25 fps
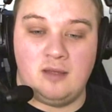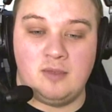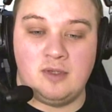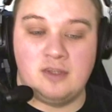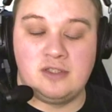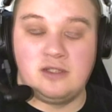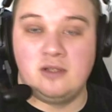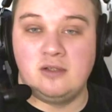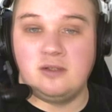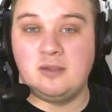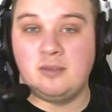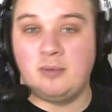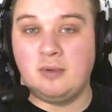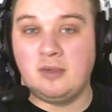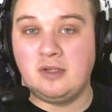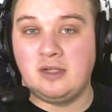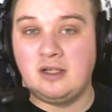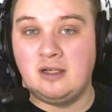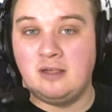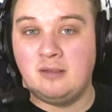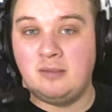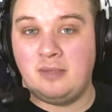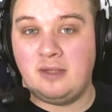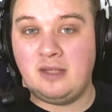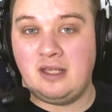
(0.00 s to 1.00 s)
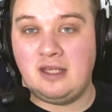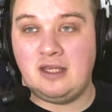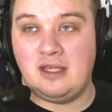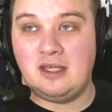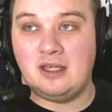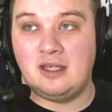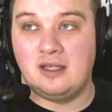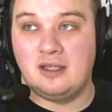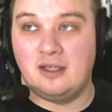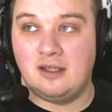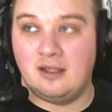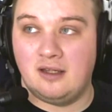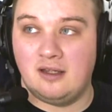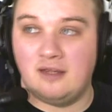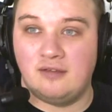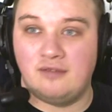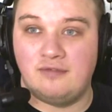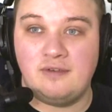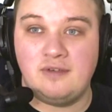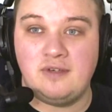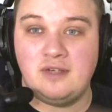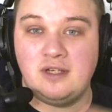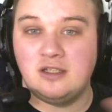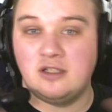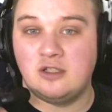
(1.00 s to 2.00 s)
So those are probably going to be
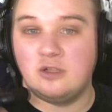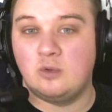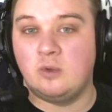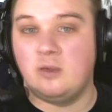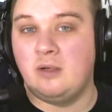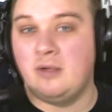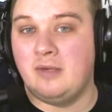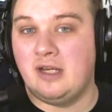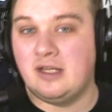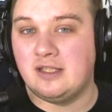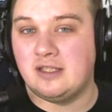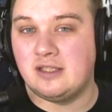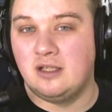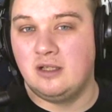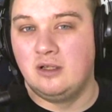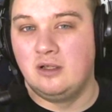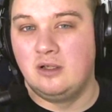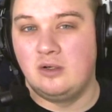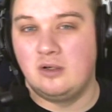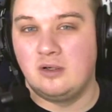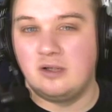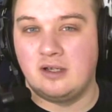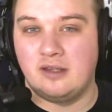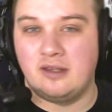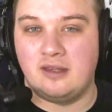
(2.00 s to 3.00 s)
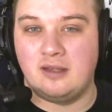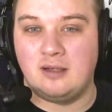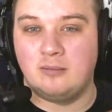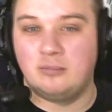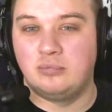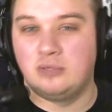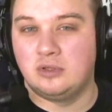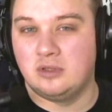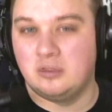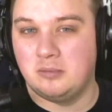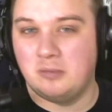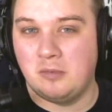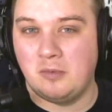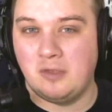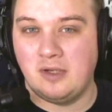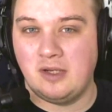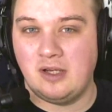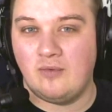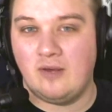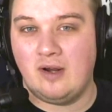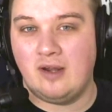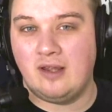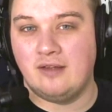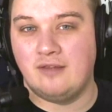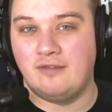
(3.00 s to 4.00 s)
15 to 20 minutes long, I think, probably
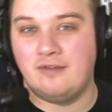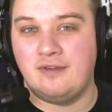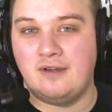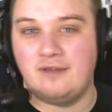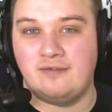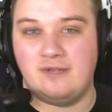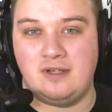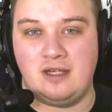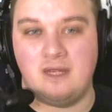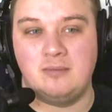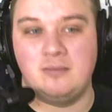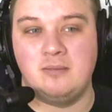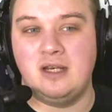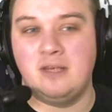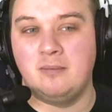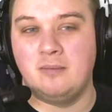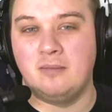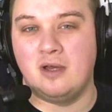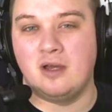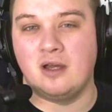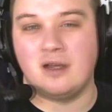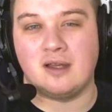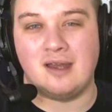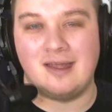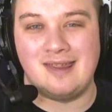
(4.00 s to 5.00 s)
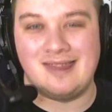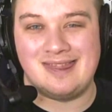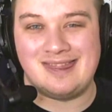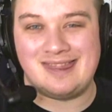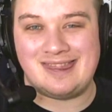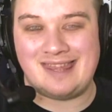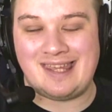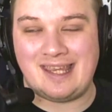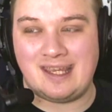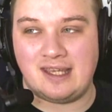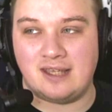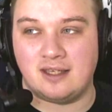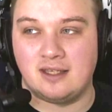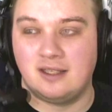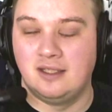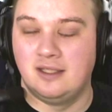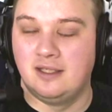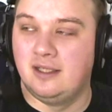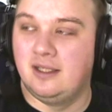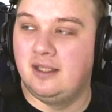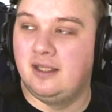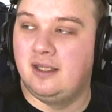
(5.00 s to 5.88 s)
around the 15-minute mark, I think.